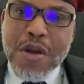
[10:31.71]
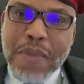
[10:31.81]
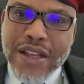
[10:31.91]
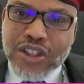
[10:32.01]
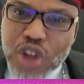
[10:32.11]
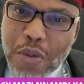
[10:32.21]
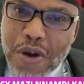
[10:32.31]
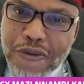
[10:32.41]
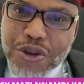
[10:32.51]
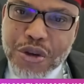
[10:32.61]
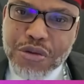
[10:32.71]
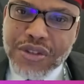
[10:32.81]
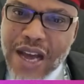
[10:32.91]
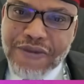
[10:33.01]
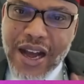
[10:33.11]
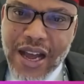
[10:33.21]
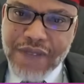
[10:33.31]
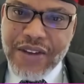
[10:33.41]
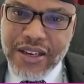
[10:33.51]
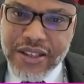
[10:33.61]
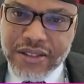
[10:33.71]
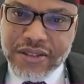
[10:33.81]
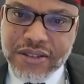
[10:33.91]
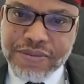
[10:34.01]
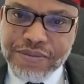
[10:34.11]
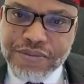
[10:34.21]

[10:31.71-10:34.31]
but some of you never ever listened.